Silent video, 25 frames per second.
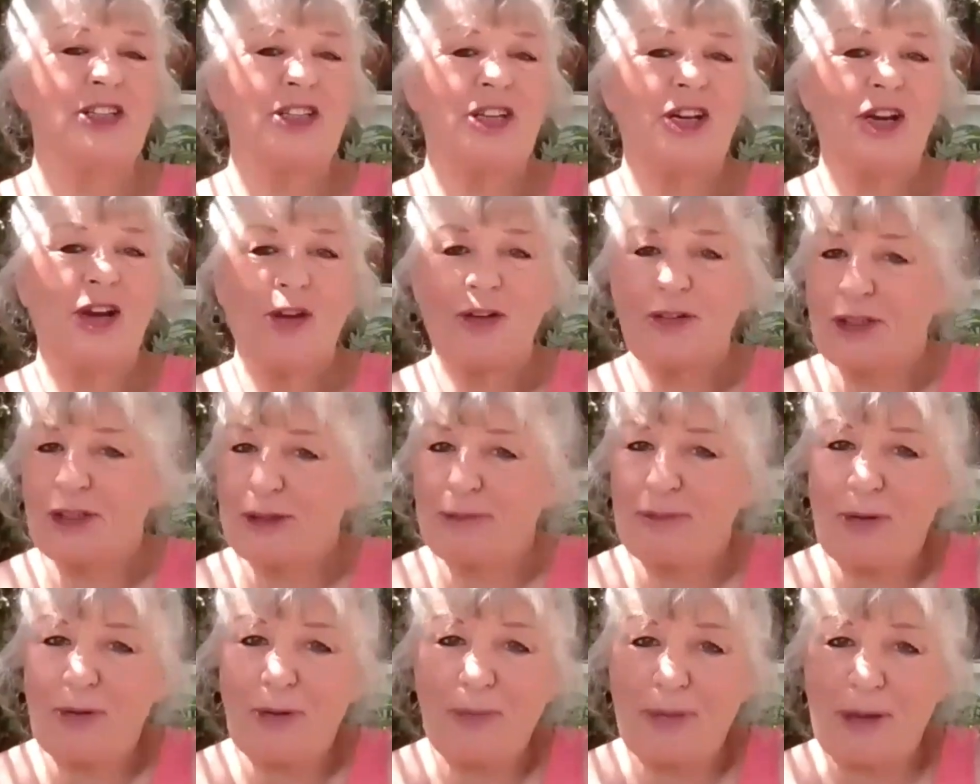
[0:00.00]
to lots
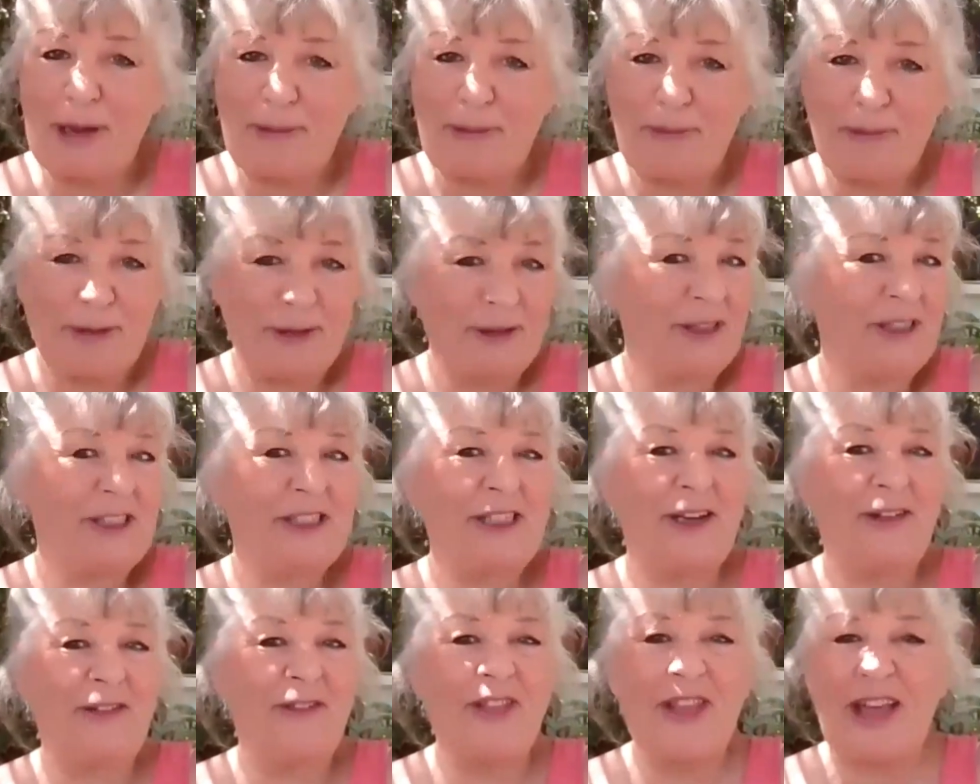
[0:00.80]
more people.
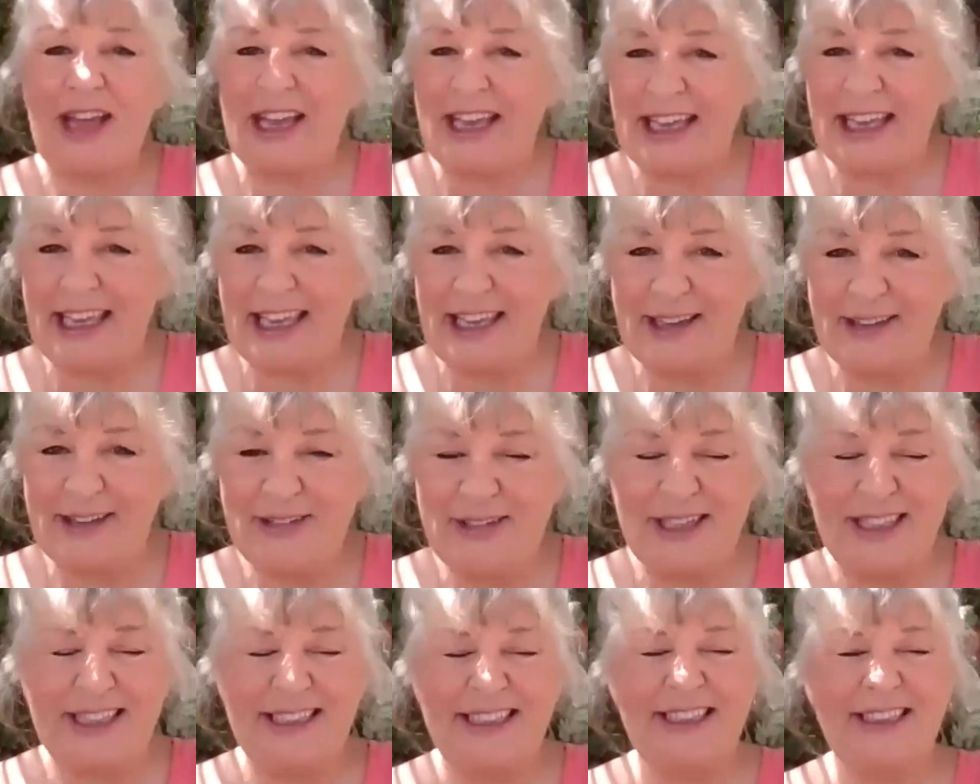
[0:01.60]
So thank you.